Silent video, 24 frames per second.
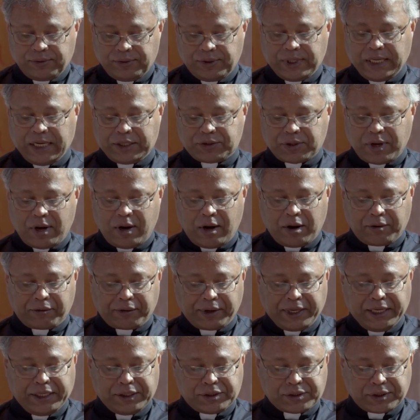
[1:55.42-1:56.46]
that are
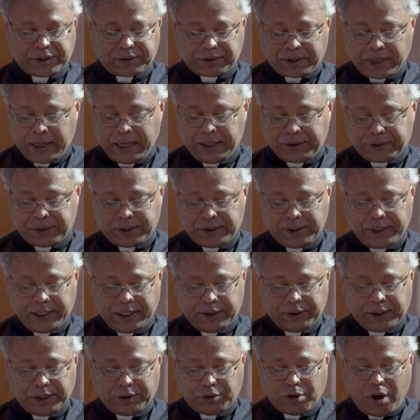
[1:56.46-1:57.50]
reiterated
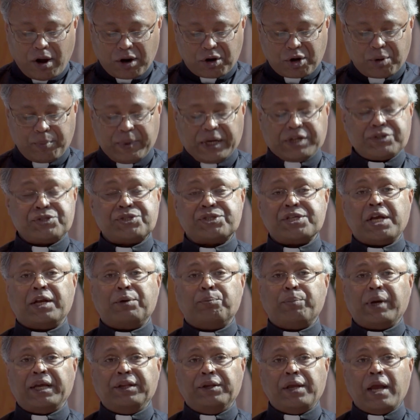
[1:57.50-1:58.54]
in the document
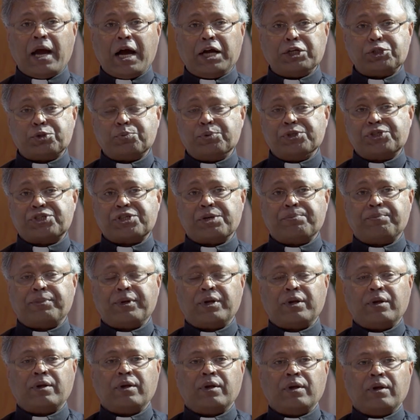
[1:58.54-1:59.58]
sent by the Archbishop
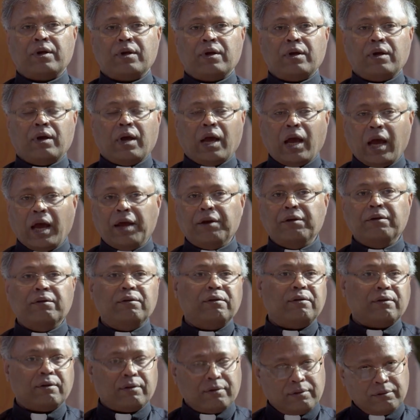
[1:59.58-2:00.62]

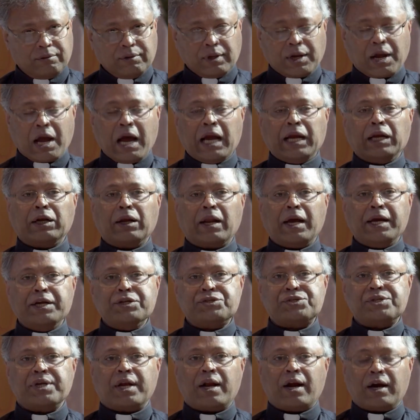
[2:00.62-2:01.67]
and the
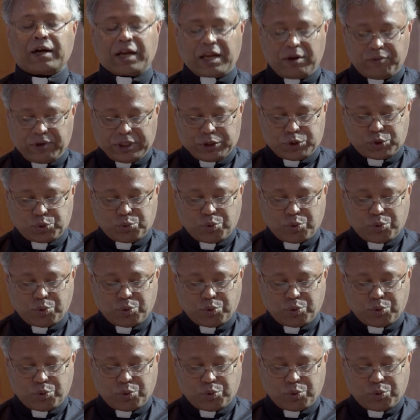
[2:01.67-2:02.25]
guidelines that are given to